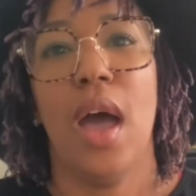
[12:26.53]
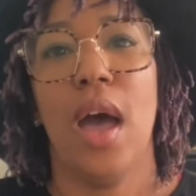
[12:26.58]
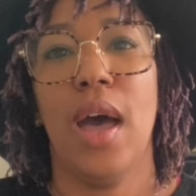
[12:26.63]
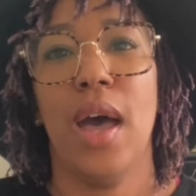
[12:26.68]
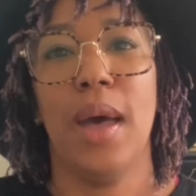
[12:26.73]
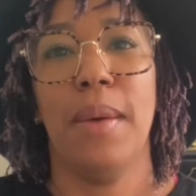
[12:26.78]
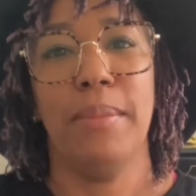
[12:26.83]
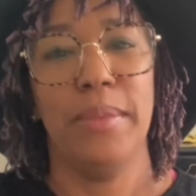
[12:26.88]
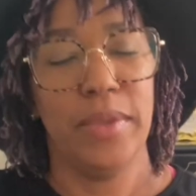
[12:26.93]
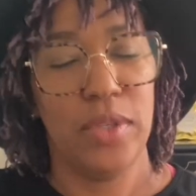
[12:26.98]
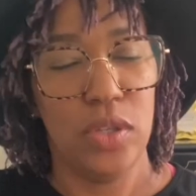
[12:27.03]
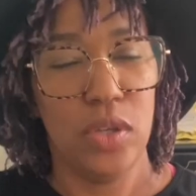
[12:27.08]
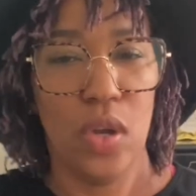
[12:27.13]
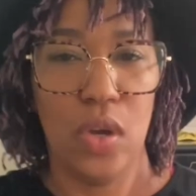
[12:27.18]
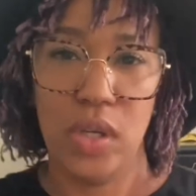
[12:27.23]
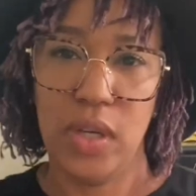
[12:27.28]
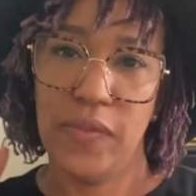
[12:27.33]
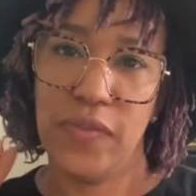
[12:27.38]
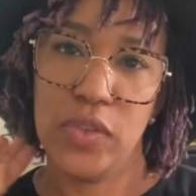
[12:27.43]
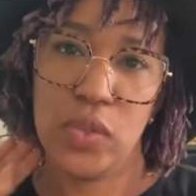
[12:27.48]
You
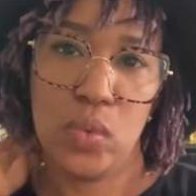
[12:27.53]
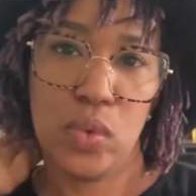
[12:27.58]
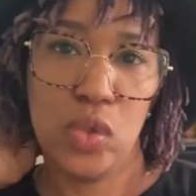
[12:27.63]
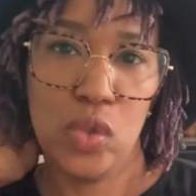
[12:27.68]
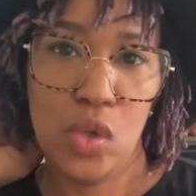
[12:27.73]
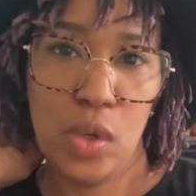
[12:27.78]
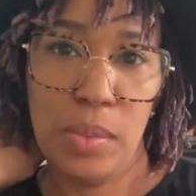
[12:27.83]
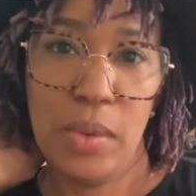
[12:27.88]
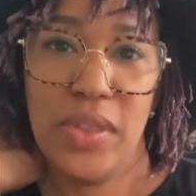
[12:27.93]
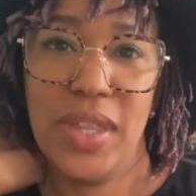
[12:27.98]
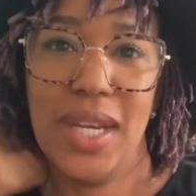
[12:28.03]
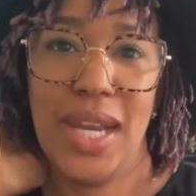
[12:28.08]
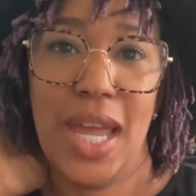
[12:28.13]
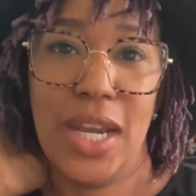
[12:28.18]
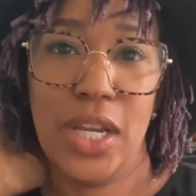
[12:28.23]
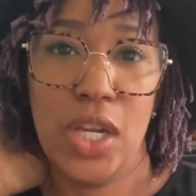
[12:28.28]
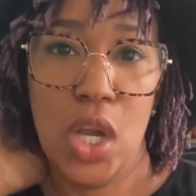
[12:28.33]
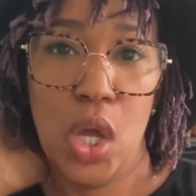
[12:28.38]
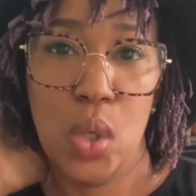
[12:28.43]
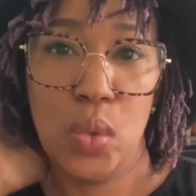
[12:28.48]
know, and if it's renewable, then I
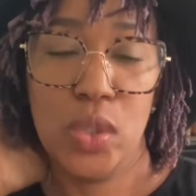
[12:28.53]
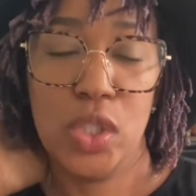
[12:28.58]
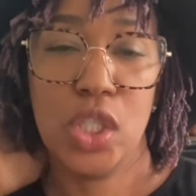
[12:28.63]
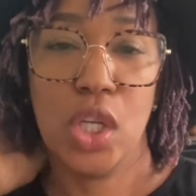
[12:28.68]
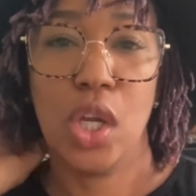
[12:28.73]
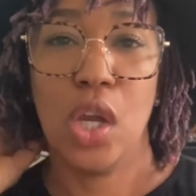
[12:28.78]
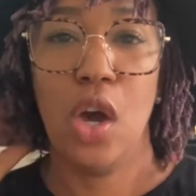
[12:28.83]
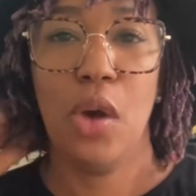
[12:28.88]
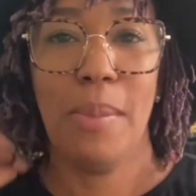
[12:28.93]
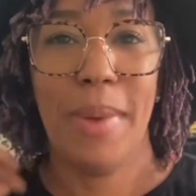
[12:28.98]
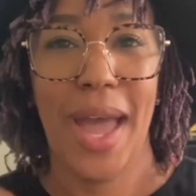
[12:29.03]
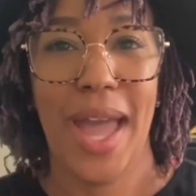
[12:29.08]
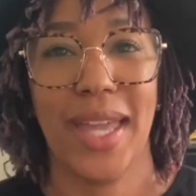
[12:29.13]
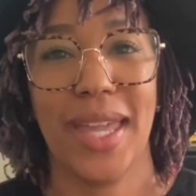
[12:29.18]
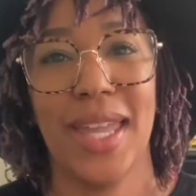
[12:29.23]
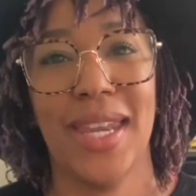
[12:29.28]
know to go back.